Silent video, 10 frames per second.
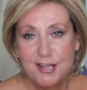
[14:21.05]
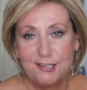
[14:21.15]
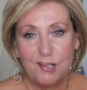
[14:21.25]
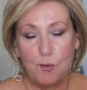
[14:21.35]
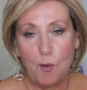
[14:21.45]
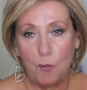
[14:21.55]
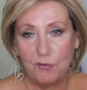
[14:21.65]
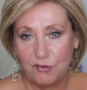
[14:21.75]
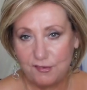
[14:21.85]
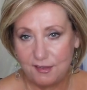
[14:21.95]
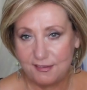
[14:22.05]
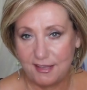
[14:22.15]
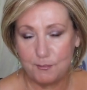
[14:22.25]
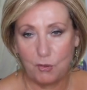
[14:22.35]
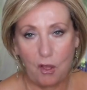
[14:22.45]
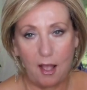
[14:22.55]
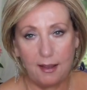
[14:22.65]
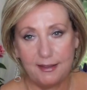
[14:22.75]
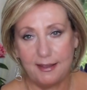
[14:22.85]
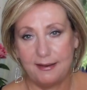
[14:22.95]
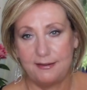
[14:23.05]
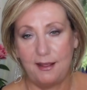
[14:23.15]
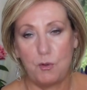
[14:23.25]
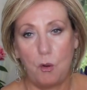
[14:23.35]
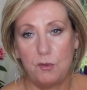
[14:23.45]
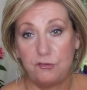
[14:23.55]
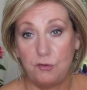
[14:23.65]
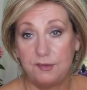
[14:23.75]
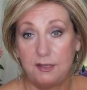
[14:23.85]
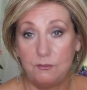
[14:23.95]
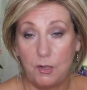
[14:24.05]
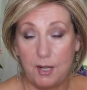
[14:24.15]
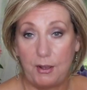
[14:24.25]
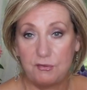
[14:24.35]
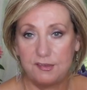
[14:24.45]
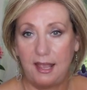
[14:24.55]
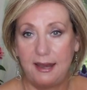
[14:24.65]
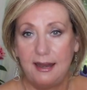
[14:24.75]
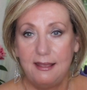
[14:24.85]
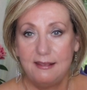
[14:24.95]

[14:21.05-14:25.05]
So I'm always using sunblock and I'm always using, when I'm outside,